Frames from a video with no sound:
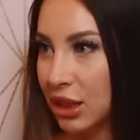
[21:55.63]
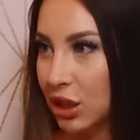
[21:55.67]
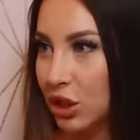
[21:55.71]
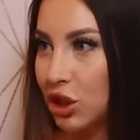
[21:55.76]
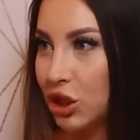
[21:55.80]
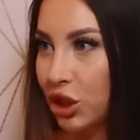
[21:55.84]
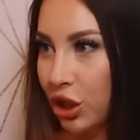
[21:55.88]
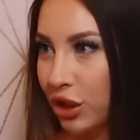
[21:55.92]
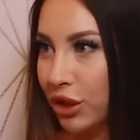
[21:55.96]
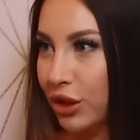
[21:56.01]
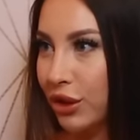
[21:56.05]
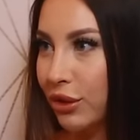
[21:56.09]
It's a
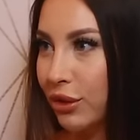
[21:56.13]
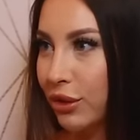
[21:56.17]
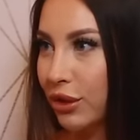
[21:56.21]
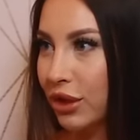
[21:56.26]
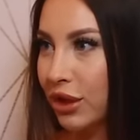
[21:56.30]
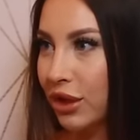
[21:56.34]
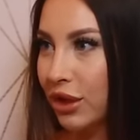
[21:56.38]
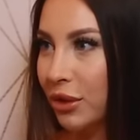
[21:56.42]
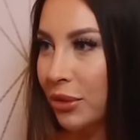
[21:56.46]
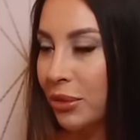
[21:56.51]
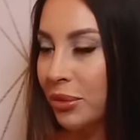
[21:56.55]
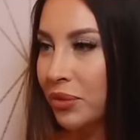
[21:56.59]
joke.
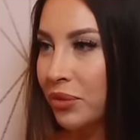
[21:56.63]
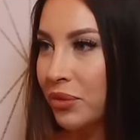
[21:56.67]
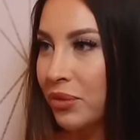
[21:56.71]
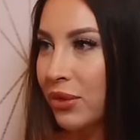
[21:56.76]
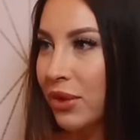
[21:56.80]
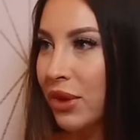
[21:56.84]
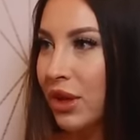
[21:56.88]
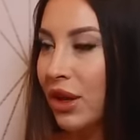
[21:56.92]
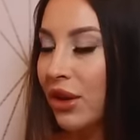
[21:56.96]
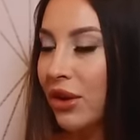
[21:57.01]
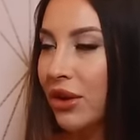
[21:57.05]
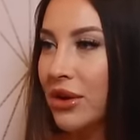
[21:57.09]
It's, much, it's
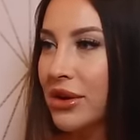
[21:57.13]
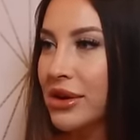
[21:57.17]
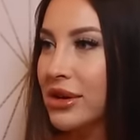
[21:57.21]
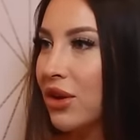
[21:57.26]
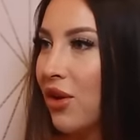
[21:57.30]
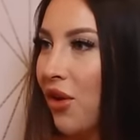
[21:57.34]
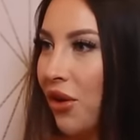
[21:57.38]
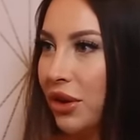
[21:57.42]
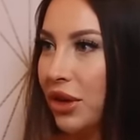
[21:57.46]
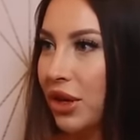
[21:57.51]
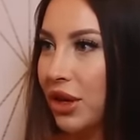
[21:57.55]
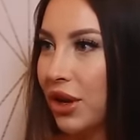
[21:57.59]
such a
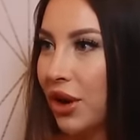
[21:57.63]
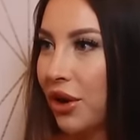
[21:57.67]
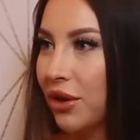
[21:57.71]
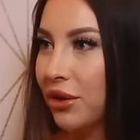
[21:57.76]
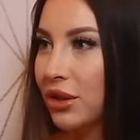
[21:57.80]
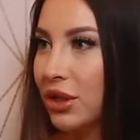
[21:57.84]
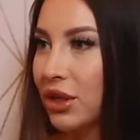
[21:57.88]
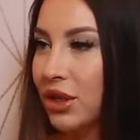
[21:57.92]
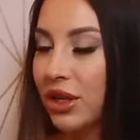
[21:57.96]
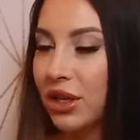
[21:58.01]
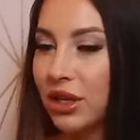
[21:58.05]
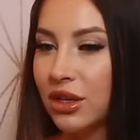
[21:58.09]
ridiculous joke. You know,
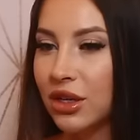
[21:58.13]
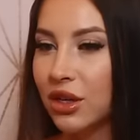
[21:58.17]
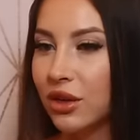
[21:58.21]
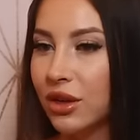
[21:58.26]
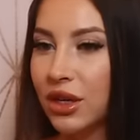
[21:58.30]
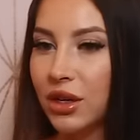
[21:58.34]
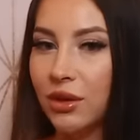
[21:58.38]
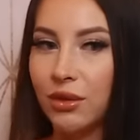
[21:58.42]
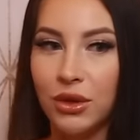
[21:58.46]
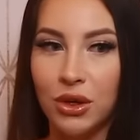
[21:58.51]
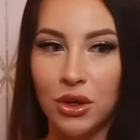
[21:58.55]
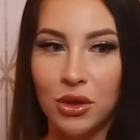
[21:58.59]
you're, you're
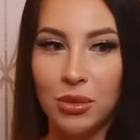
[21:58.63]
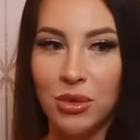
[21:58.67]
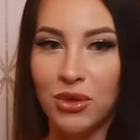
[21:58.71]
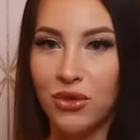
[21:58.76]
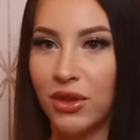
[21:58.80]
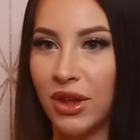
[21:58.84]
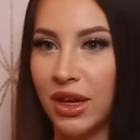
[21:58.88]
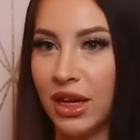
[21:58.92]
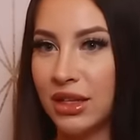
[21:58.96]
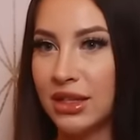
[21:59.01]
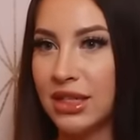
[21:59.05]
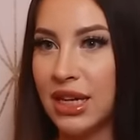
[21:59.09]
in a room of
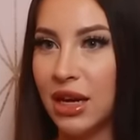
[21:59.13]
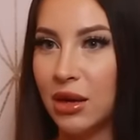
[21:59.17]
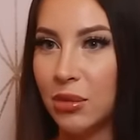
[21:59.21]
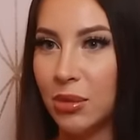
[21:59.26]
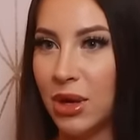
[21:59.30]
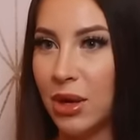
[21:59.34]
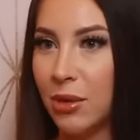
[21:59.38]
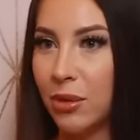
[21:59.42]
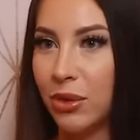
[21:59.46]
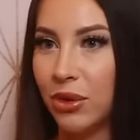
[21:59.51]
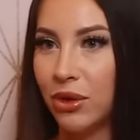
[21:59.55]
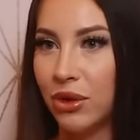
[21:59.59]
like 10
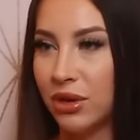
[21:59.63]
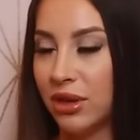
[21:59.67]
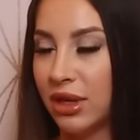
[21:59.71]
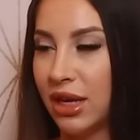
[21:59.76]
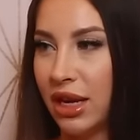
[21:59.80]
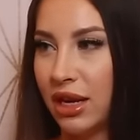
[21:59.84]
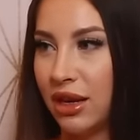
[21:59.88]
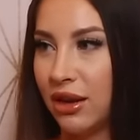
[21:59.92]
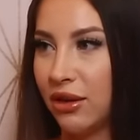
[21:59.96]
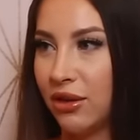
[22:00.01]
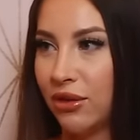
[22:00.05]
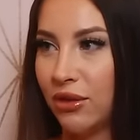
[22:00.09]
people
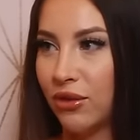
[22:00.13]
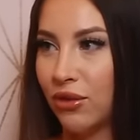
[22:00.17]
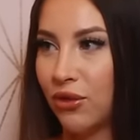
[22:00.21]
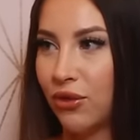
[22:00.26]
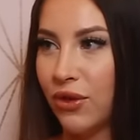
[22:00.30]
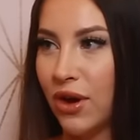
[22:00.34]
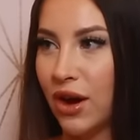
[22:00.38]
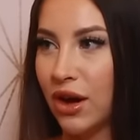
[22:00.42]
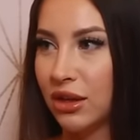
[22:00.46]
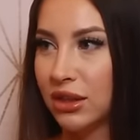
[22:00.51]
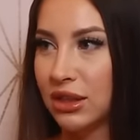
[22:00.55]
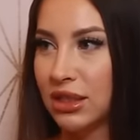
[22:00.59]
getting
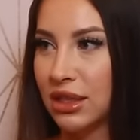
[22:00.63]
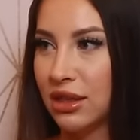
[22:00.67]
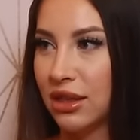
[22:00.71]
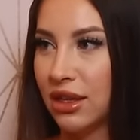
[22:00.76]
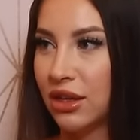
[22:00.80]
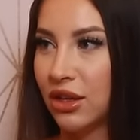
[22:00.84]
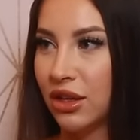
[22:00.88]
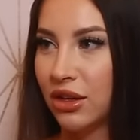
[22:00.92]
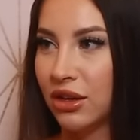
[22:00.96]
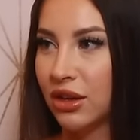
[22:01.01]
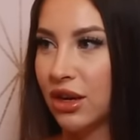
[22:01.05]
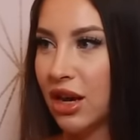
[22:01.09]
fucked and
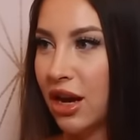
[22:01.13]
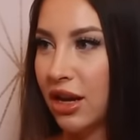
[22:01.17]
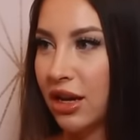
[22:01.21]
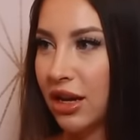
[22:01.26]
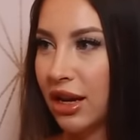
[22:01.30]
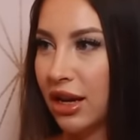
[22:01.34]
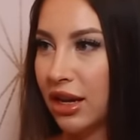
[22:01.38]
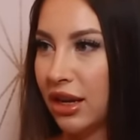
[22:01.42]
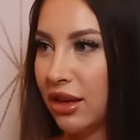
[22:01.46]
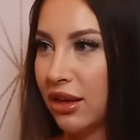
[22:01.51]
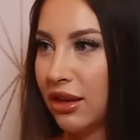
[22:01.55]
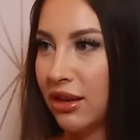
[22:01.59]
then you're
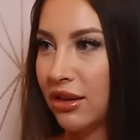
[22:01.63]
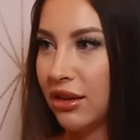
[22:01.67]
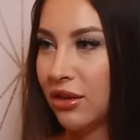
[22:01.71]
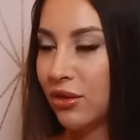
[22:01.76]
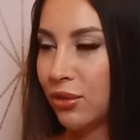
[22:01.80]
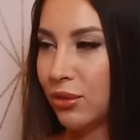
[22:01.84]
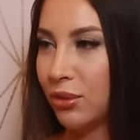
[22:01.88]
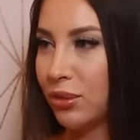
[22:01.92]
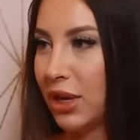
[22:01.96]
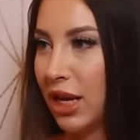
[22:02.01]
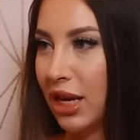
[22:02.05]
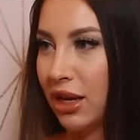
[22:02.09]
cutting
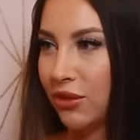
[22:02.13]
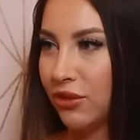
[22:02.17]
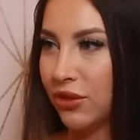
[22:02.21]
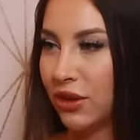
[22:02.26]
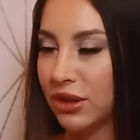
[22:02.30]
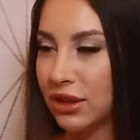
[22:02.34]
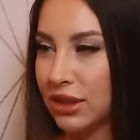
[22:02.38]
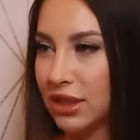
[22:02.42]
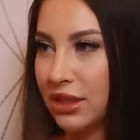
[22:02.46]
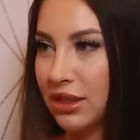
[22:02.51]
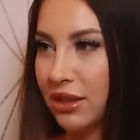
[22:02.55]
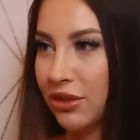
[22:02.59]
and getting
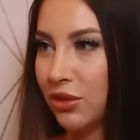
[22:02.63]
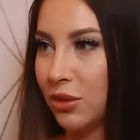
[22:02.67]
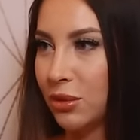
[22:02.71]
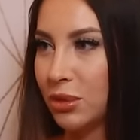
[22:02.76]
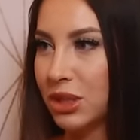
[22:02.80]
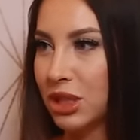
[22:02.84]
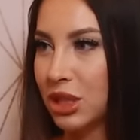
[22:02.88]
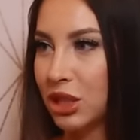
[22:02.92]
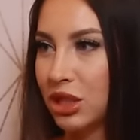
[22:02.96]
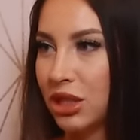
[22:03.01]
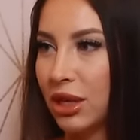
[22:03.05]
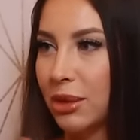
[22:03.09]
fucked in a different
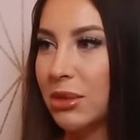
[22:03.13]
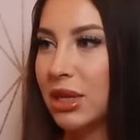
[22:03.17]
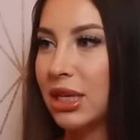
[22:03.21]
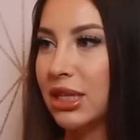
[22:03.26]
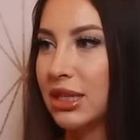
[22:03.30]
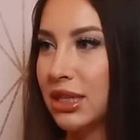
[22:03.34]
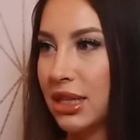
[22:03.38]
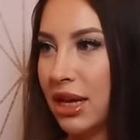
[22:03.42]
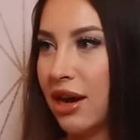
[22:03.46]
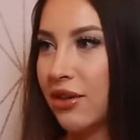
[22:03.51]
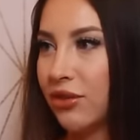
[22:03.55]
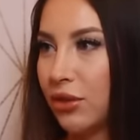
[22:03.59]
position. I mean,
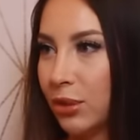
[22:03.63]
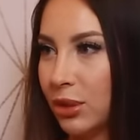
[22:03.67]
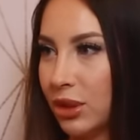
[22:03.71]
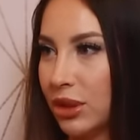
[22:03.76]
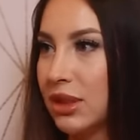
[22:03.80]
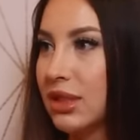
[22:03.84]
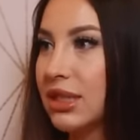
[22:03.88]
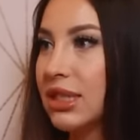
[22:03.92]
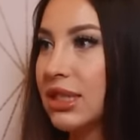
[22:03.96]
it's laughable